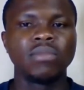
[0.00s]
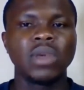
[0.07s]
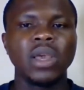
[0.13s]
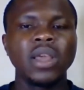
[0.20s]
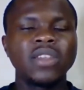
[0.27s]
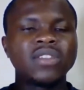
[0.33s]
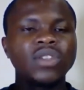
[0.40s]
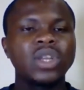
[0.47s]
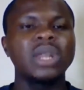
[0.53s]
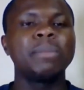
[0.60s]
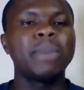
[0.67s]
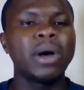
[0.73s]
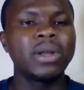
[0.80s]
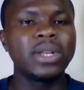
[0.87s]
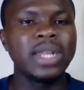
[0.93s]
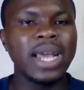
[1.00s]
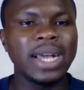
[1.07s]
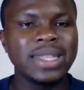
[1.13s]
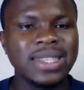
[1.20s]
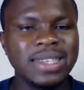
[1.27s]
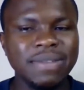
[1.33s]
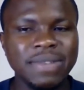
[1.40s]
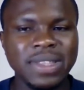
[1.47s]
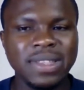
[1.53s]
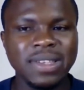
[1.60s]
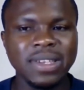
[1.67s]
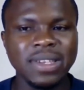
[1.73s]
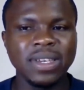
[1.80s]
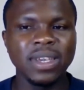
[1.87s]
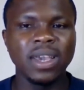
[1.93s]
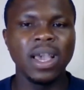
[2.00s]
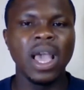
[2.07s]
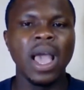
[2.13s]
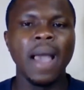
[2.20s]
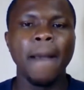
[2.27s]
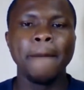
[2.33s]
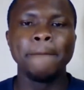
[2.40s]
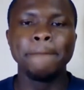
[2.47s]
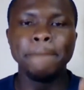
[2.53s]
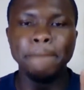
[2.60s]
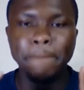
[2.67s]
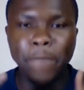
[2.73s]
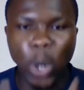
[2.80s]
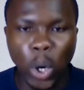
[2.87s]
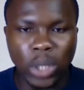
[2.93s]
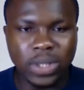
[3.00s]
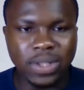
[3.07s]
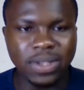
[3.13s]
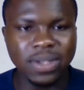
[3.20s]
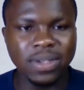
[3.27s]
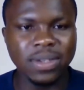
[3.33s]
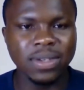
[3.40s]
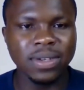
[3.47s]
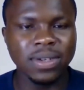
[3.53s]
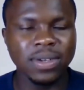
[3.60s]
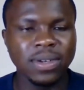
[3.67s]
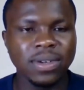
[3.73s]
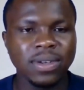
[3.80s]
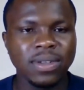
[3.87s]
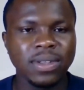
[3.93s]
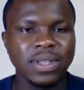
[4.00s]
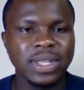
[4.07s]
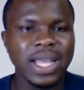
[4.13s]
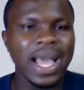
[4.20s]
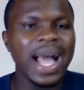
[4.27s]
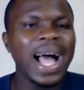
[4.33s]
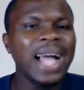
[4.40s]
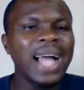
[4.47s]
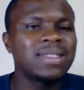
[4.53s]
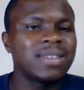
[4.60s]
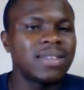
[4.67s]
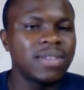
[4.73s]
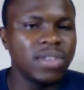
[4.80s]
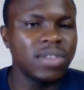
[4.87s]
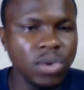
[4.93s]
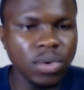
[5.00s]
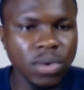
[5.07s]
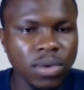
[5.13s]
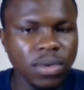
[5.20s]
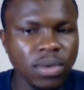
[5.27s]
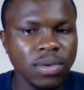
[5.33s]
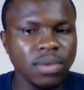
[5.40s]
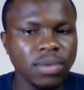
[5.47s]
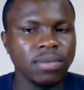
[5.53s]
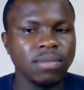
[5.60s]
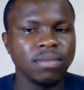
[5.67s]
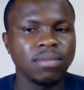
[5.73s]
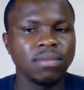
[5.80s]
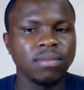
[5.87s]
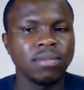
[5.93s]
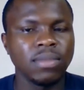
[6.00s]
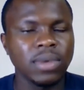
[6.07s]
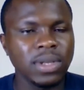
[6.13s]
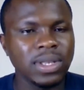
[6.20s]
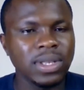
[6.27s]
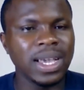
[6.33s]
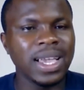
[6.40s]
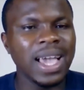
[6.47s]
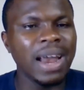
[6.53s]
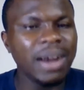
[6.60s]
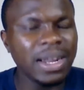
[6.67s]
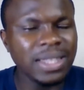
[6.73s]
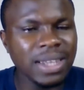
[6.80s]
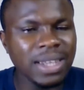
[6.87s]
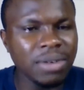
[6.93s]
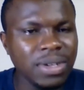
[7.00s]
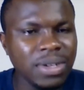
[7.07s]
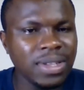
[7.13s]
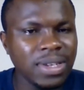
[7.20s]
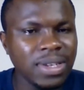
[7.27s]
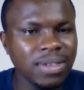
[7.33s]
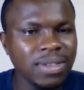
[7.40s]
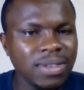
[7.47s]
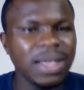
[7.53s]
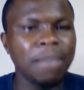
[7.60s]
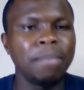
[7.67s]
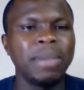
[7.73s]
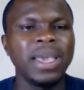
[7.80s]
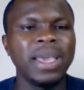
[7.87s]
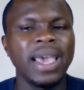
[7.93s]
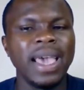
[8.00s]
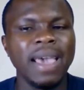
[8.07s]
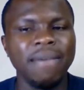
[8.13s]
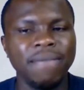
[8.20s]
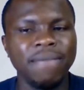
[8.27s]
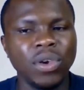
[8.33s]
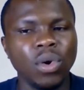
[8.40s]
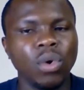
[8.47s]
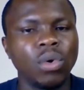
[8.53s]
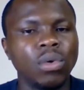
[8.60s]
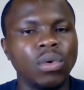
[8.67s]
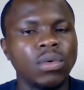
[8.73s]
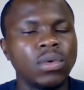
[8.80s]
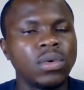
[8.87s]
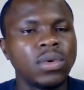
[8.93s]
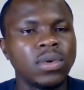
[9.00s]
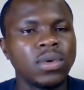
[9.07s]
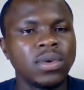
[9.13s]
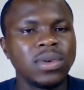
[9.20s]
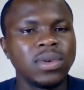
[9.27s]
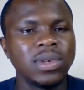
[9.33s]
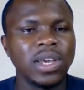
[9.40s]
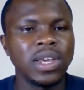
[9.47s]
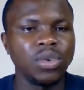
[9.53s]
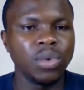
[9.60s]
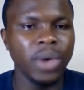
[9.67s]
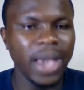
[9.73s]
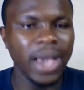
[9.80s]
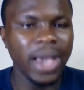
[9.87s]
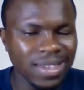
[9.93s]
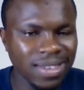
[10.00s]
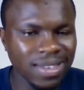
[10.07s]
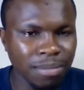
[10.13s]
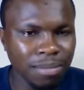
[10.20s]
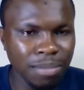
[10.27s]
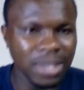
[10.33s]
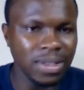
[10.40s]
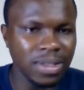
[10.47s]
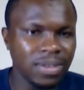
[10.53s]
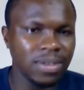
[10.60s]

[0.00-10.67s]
It's not about the activity, but the attitude, the characteristics, the behavior that you exhibit